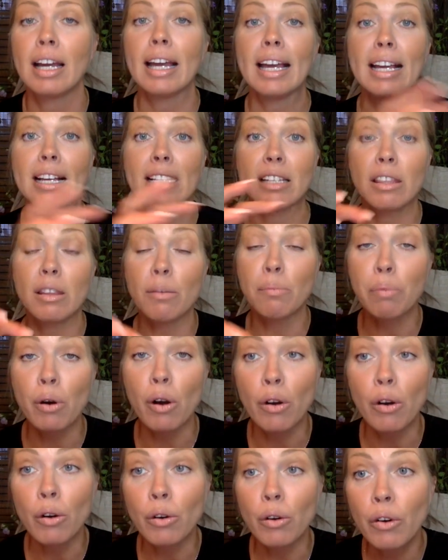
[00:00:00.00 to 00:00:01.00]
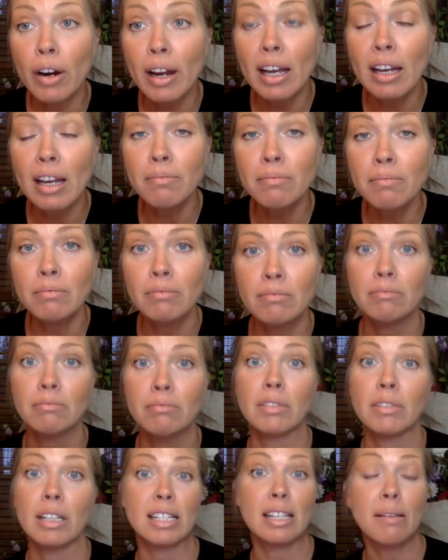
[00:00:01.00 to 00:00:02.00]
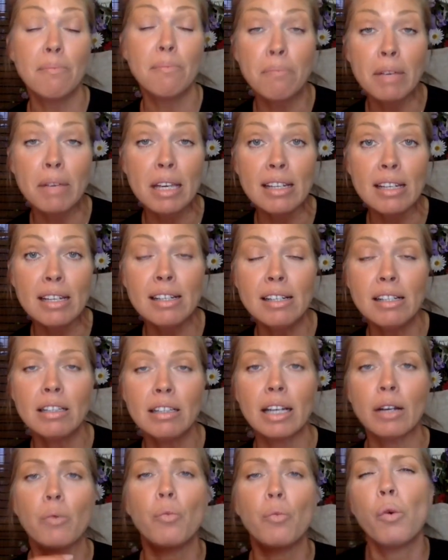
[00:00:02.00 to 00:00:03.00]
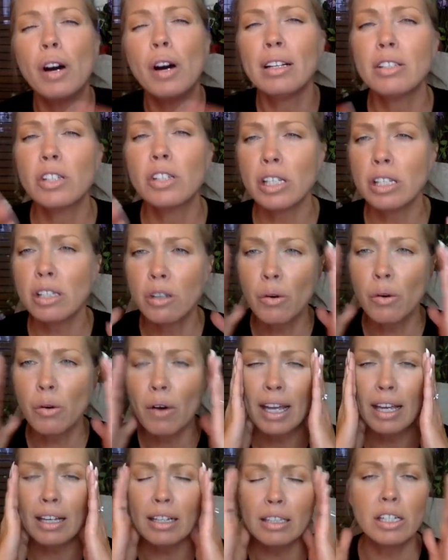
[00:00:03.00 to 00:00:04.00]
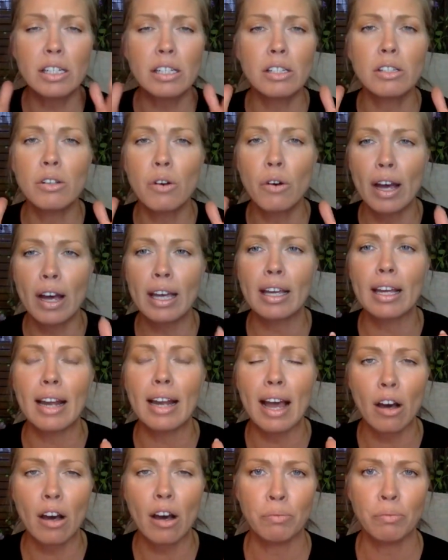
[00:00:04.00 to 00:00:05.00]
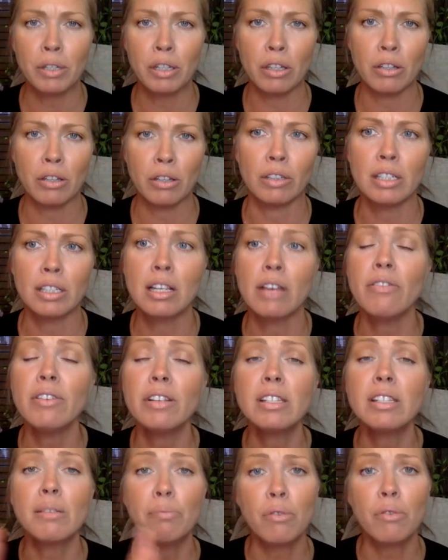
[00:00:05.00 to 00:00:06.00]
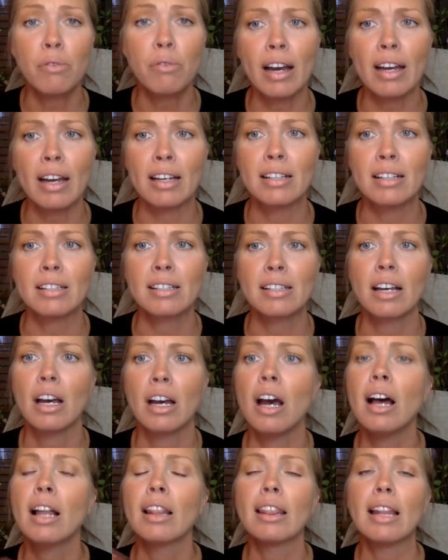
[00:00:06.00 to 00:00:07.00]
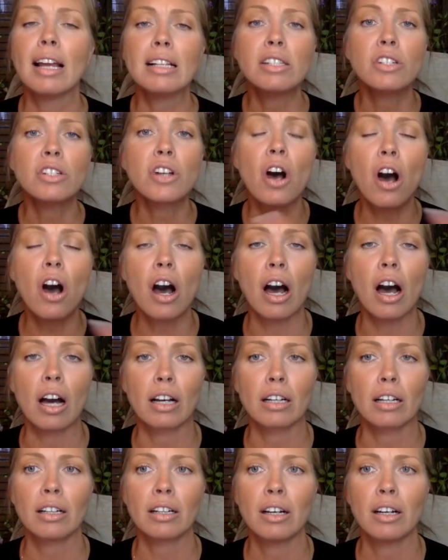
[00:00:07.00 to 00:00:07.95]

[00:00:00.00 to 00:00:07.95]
Is it the program? Is it me? Like what, just so I can help you. Because if it's the price, let's talk.